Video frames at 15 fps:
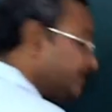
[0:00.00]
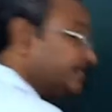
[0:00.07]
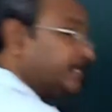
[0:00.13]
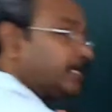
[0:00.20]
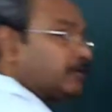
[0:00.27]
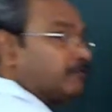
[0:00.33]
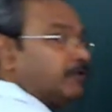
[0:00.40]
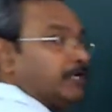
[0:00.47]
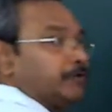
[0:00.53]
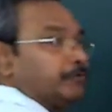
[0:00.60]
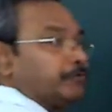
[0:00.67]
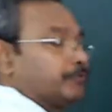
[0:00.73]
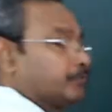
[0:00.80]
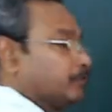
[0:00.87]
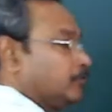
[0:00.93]
equal to.
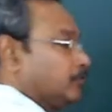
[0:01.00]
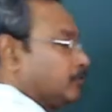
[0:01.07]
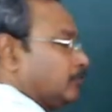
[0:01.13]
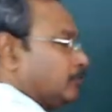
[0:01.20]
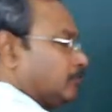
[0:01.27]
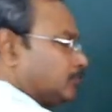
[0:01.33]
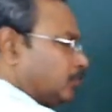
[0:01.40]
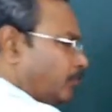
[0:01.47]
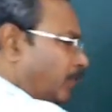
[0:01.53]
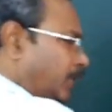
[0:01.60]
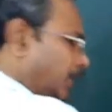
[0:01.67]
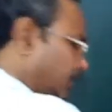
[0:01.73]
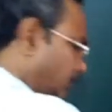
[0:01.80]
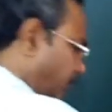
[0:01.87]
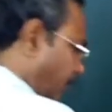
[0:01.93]
So what are
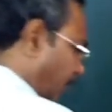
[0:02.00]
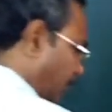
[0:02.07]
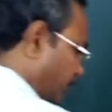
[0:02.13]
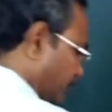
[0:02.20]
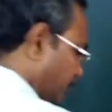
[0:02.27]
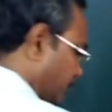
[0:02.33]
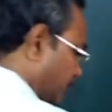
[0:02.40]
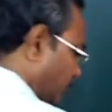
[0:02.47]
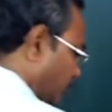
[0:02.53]
the values?